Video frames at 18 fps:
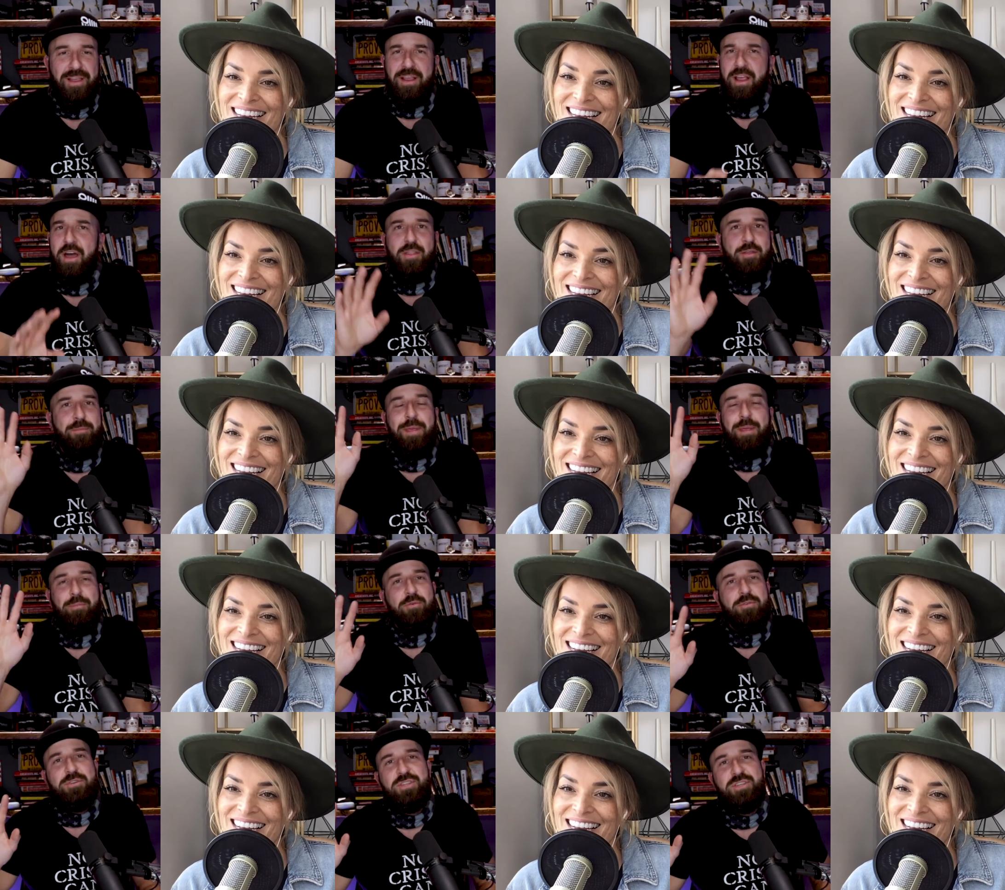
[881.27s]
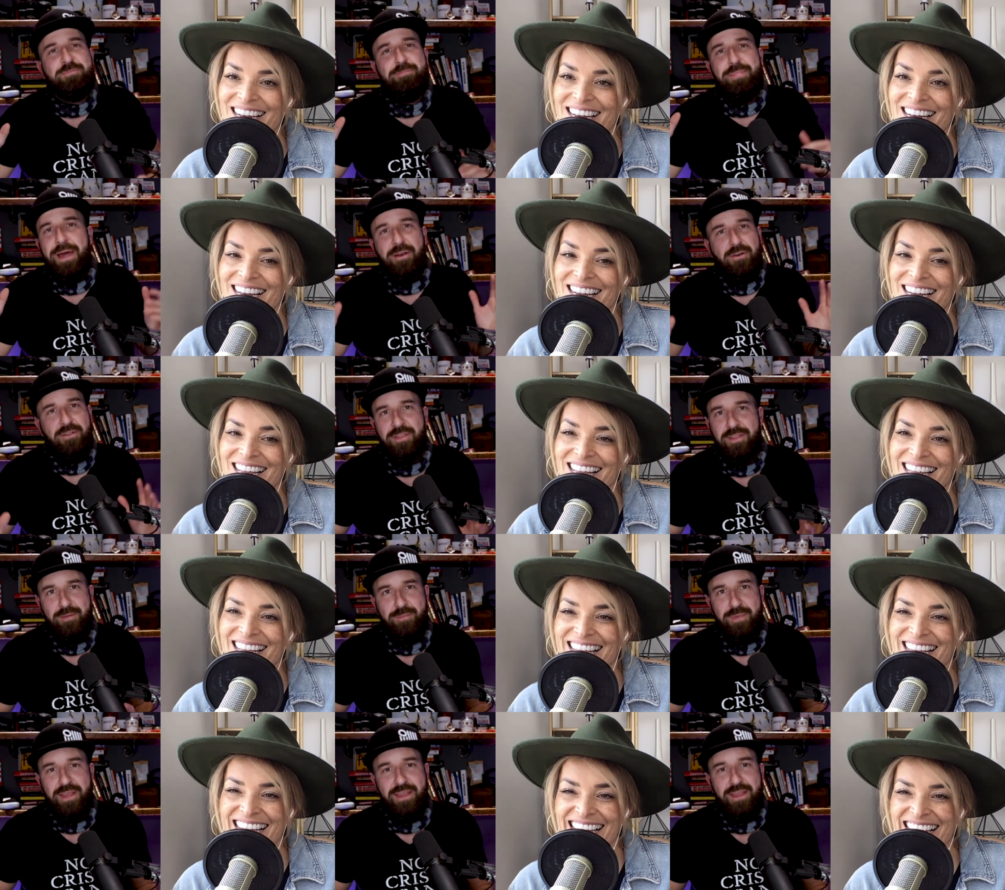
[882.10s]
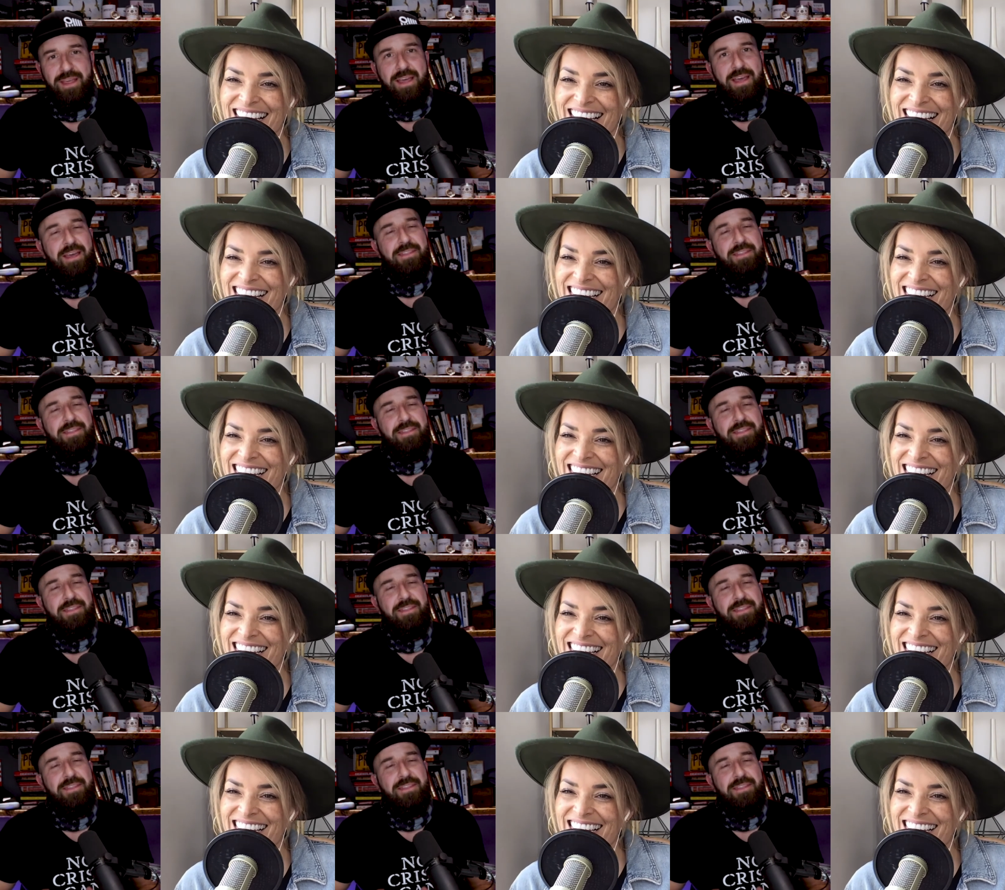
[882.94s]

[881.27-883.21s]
Speaker 1: Mm. Like other people are just better than me.